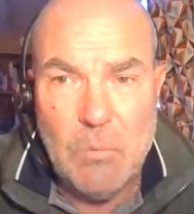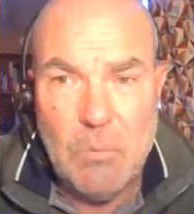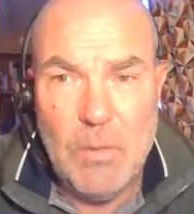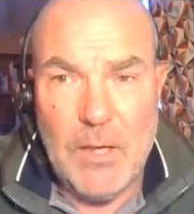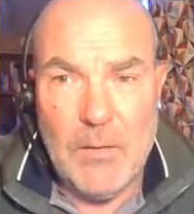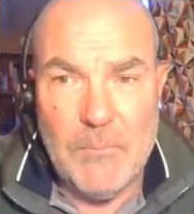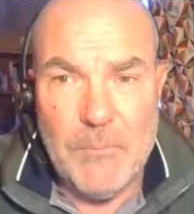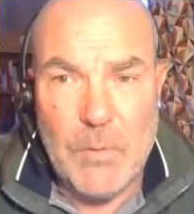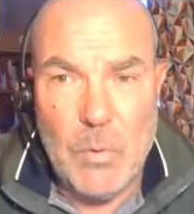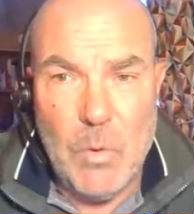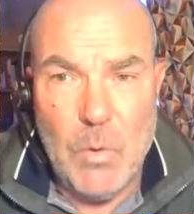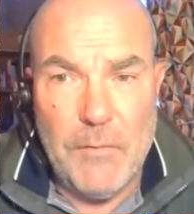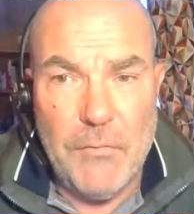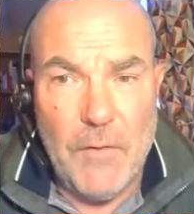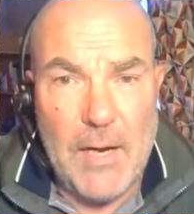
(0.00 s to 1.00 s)
Well,
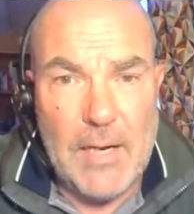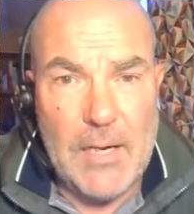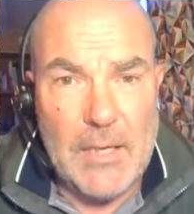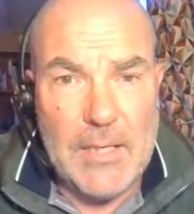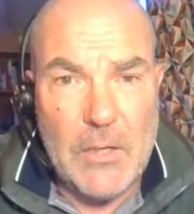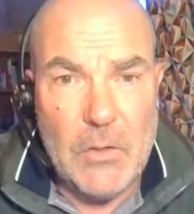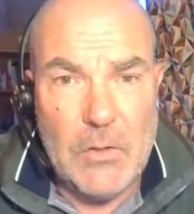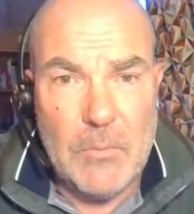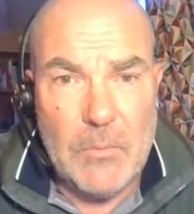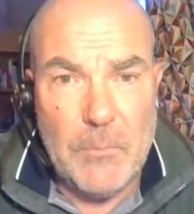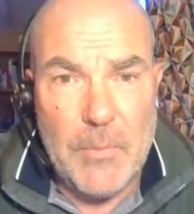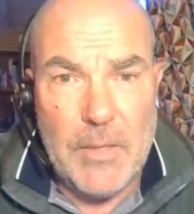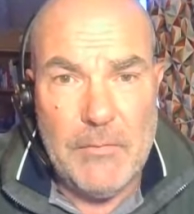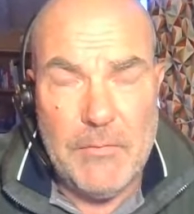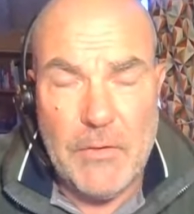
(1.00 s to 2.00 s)
quite frankly, couldn't
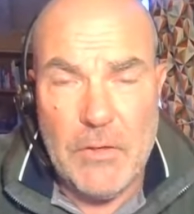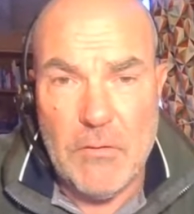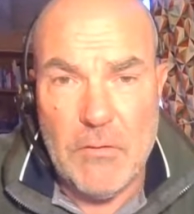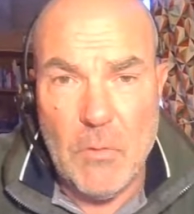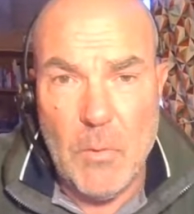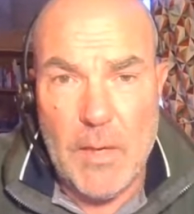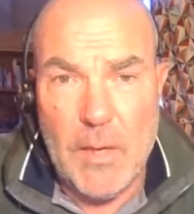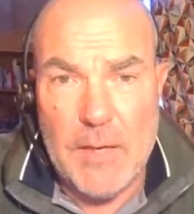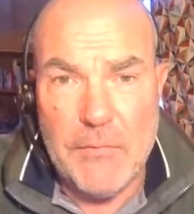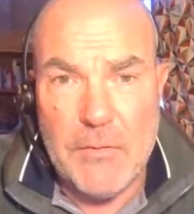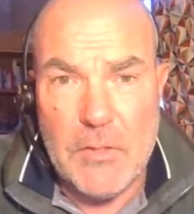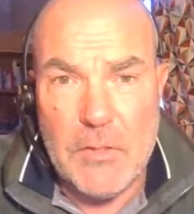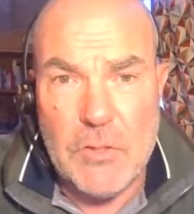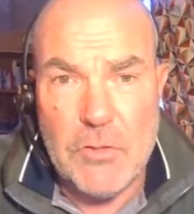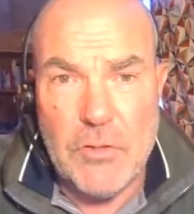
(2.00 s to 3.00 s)
be further away from
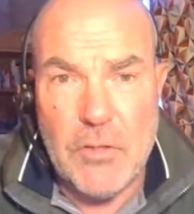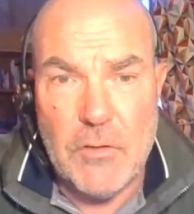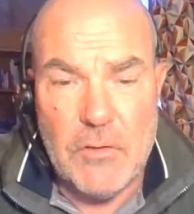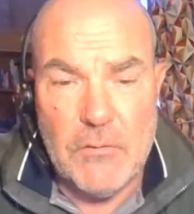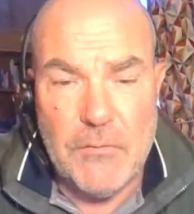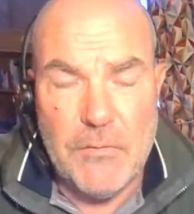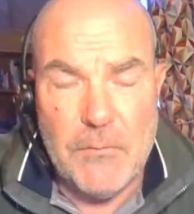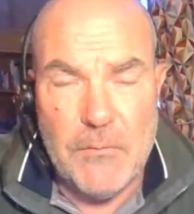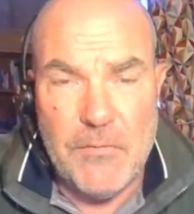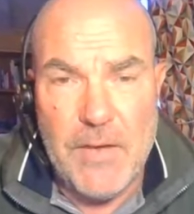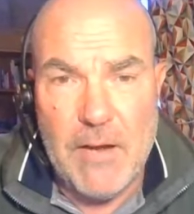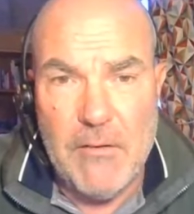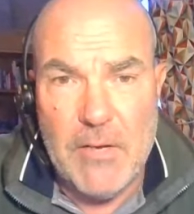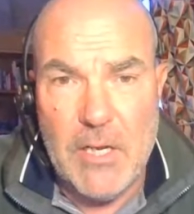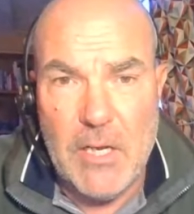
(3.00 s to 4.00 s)
the truth. And from
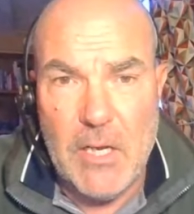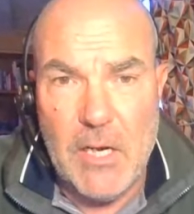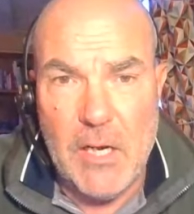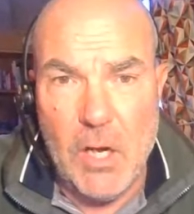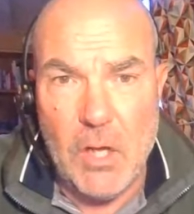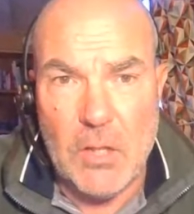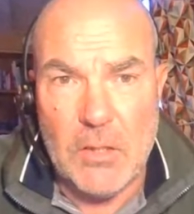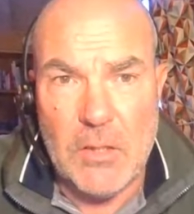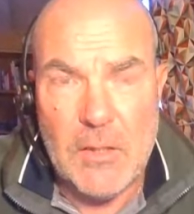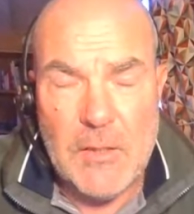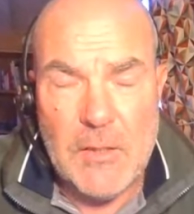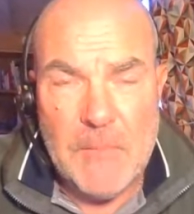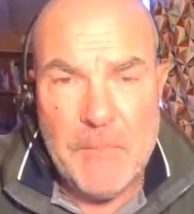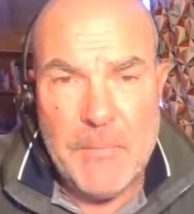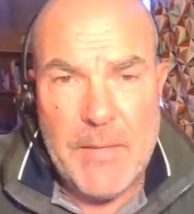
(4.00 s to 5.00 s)
very early on,
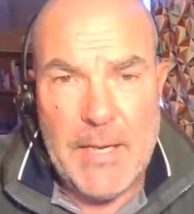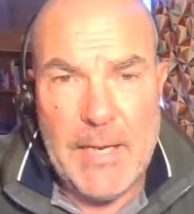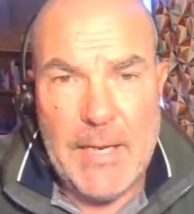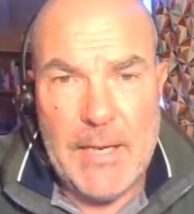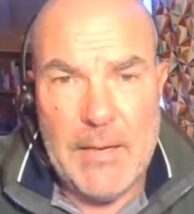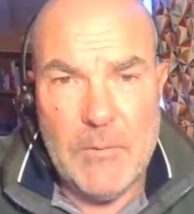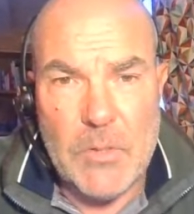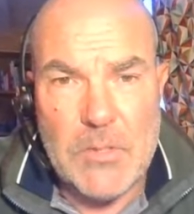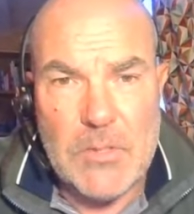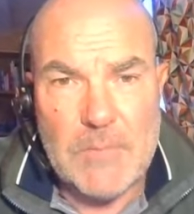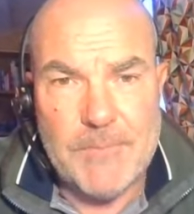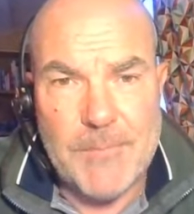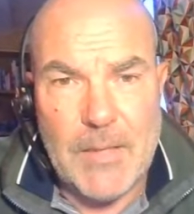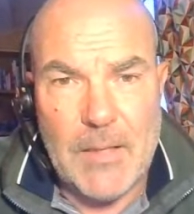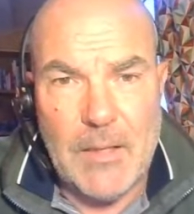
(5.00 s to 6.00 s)
there was
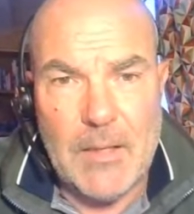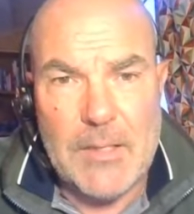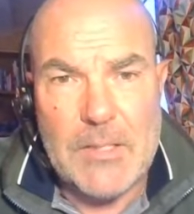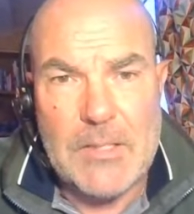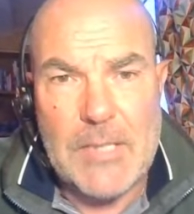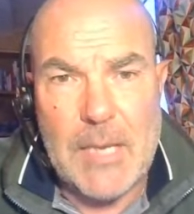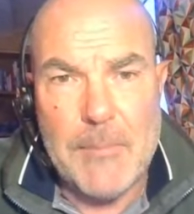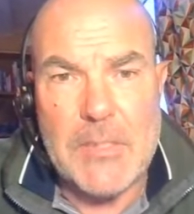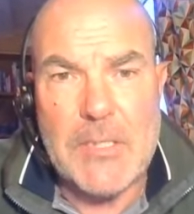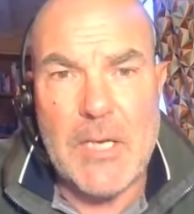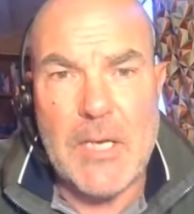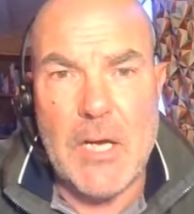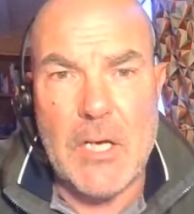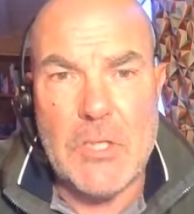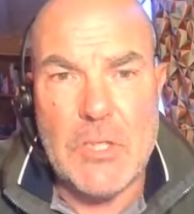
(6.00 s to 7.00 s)
a lot of
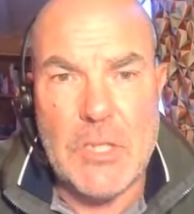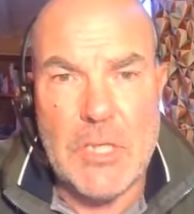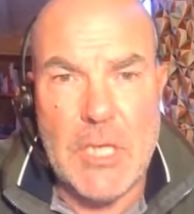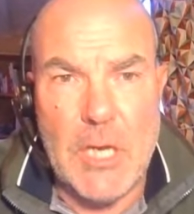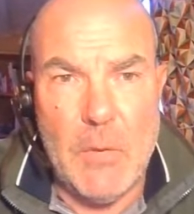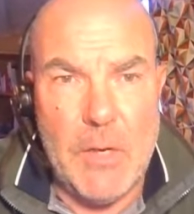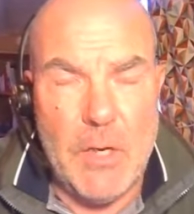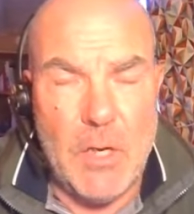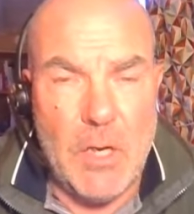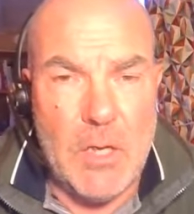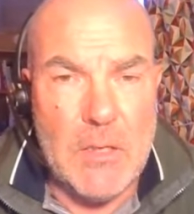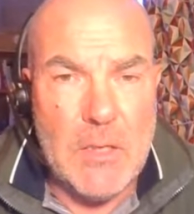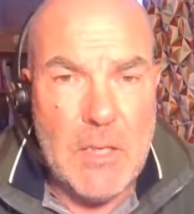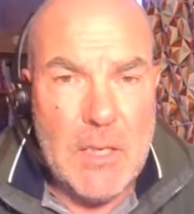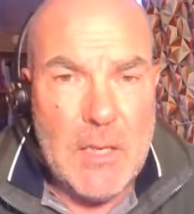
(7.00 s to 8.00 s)
sabotaging going
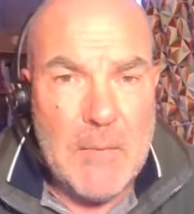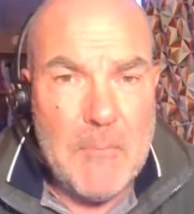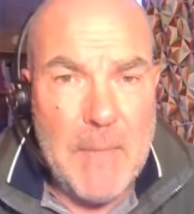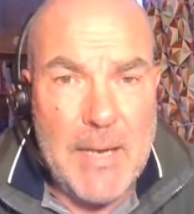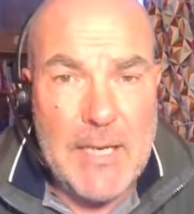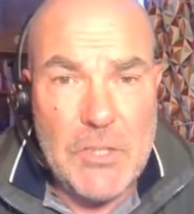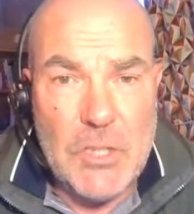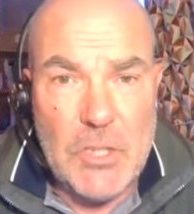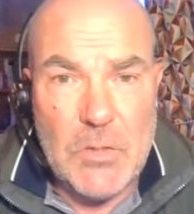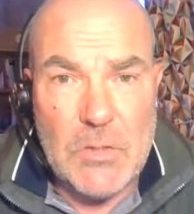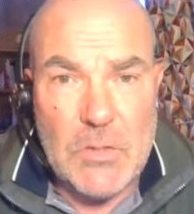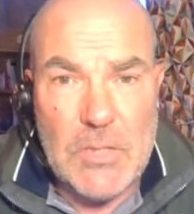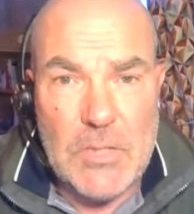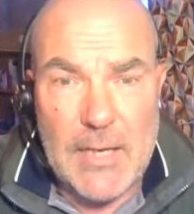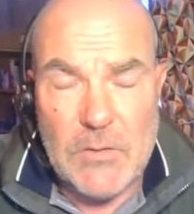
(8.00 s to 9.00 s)
on, mainly due
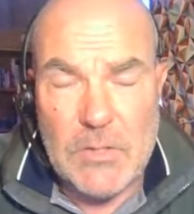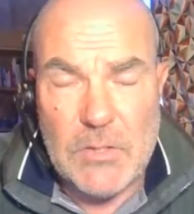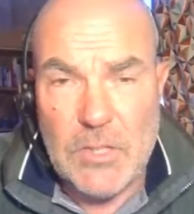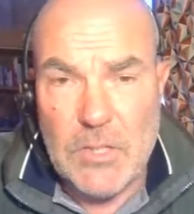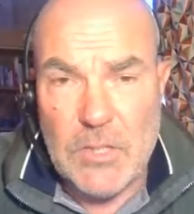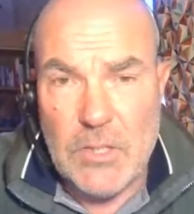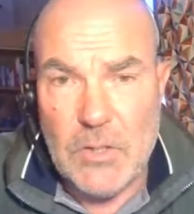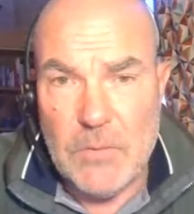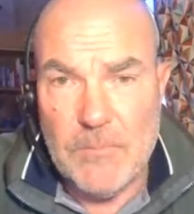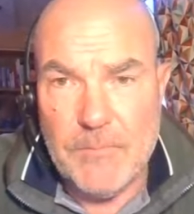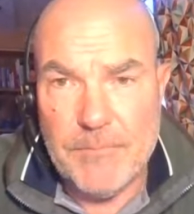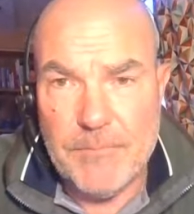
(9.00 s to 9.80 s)
down to